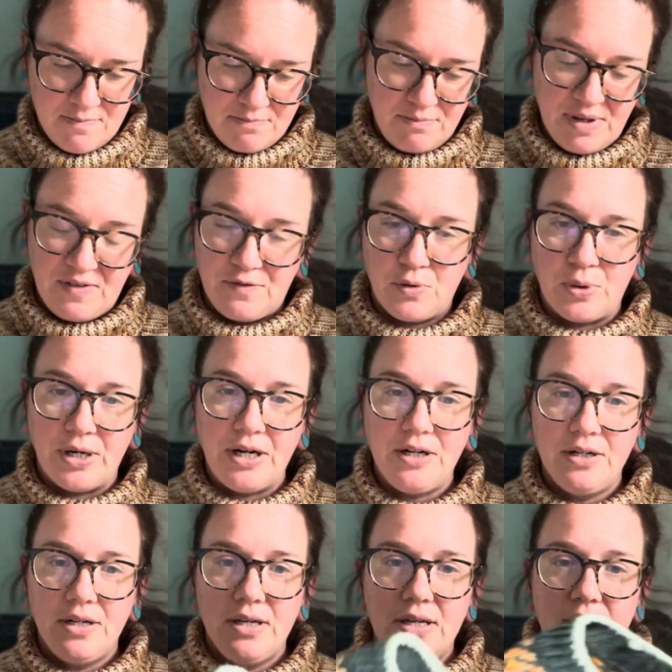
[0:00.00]
before.
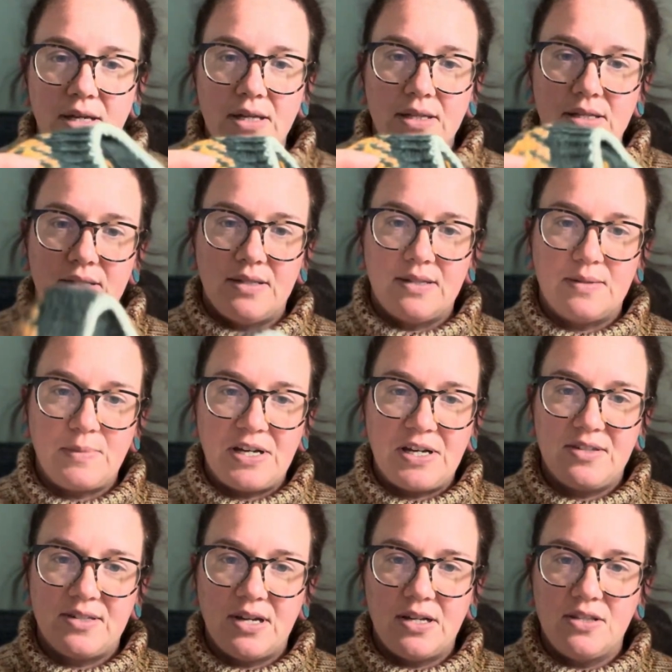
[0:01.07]
This is my
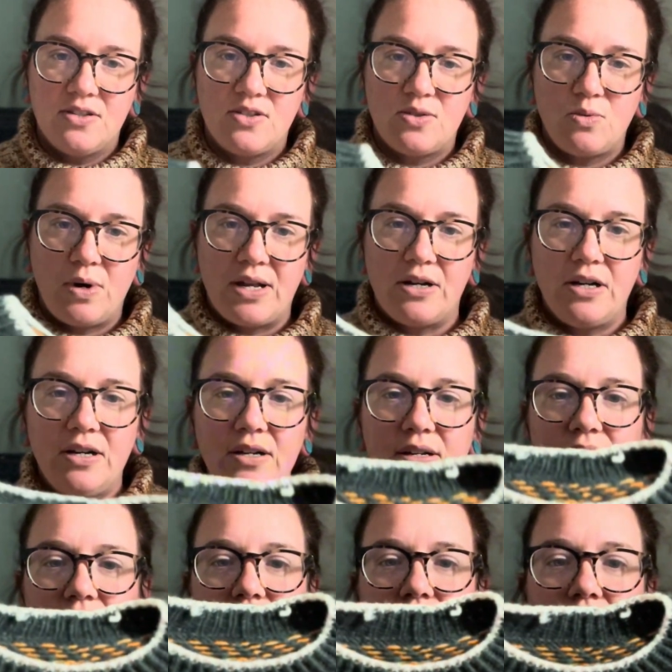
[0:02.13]
son's sweater.
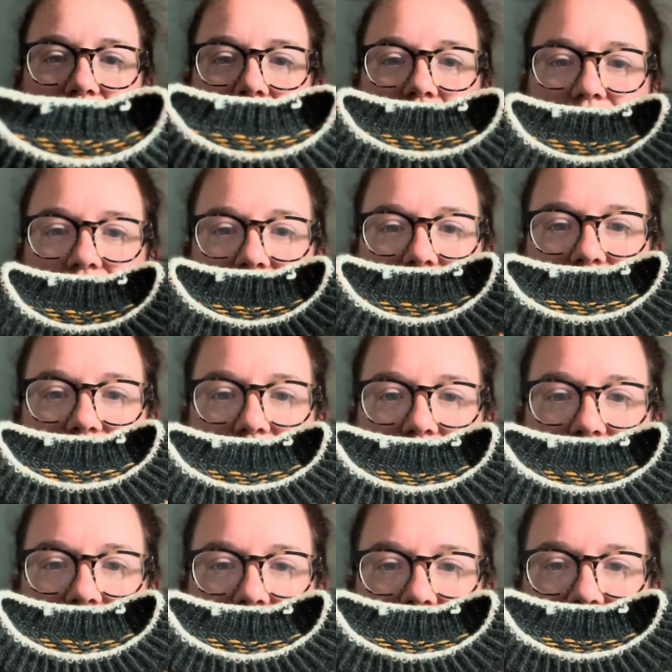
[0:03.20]
It's
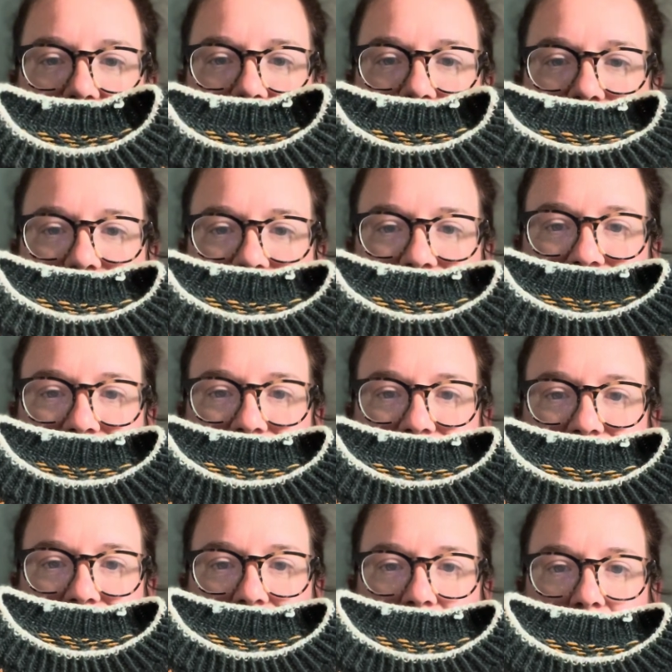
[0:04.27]
a,
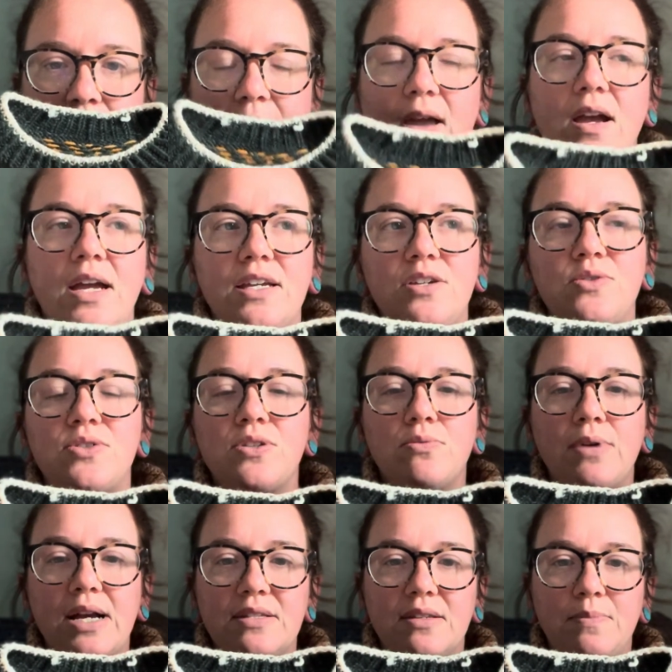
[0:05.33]
I use the
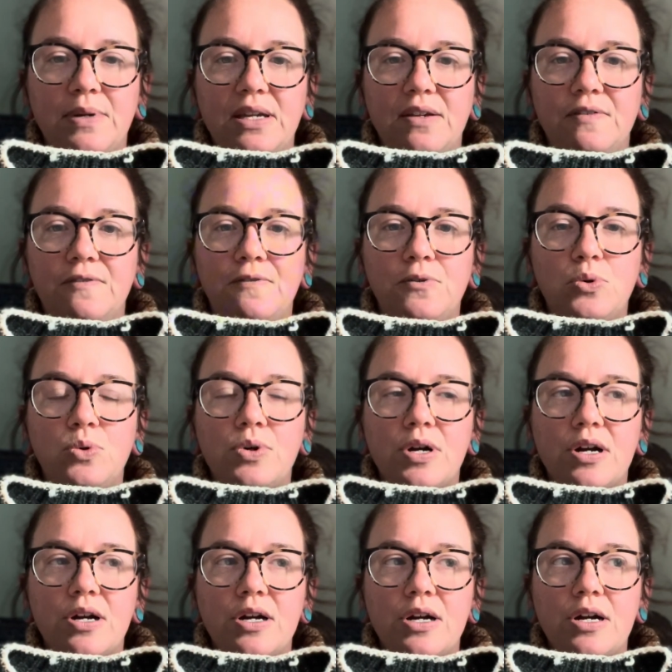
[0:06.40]
recipe
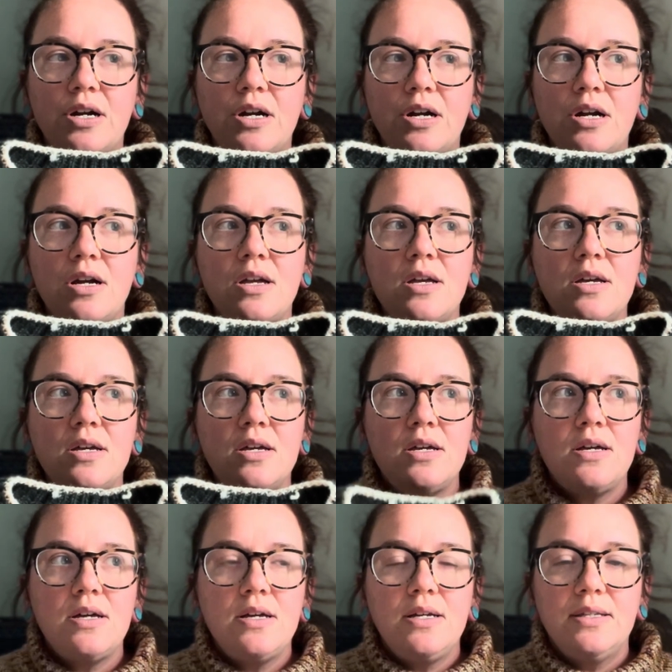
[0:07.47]
for
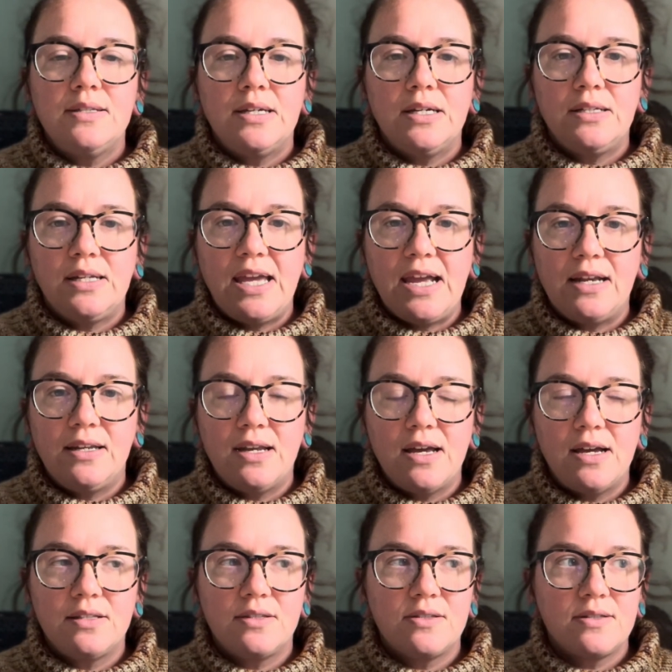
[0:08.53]
Tin Can
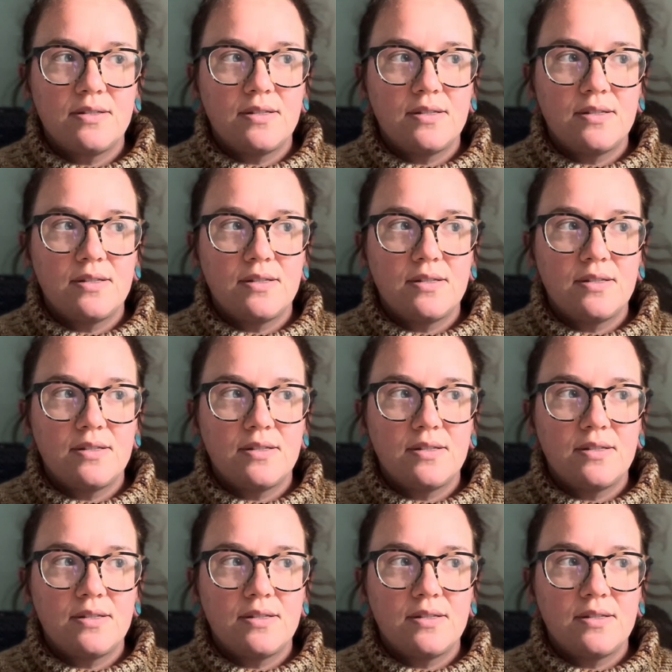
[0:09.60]
Knits,